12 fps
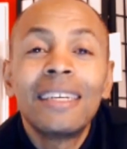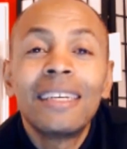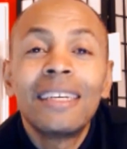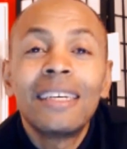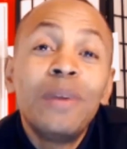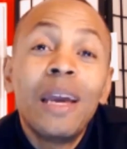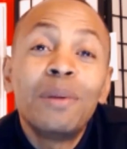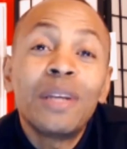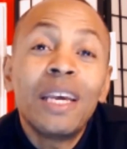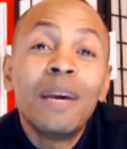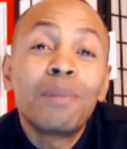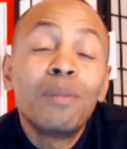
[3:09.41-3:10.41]
you'll be able
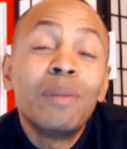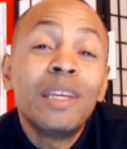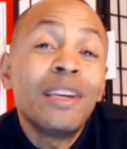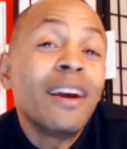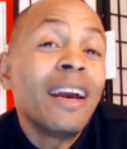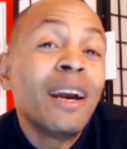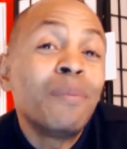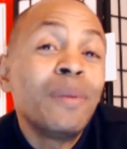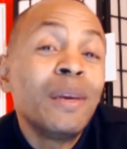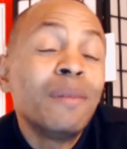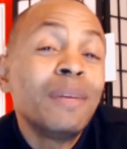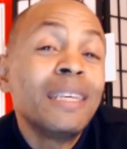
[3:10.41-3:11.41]
to implement your
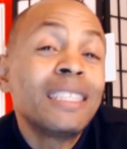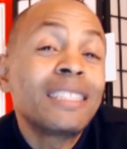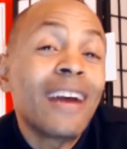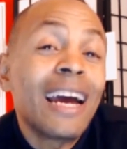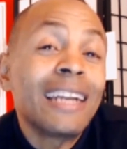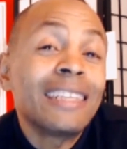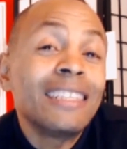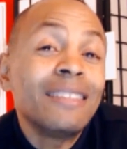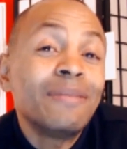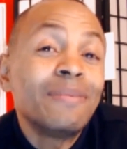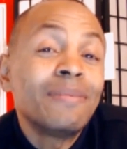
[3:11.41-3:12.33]
Airbnb strategy.